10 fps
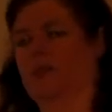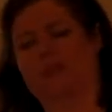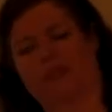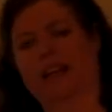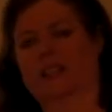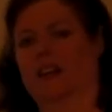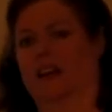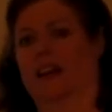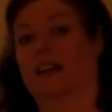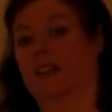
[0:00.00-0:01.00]
Reflect
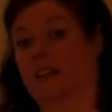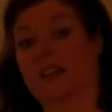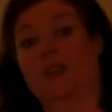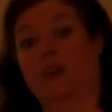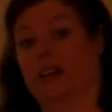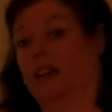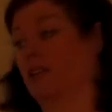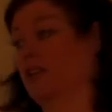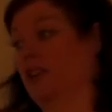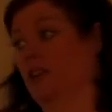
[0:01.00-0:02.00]
on it. Then you can
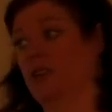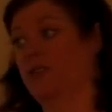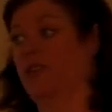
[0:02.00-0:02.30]
interject your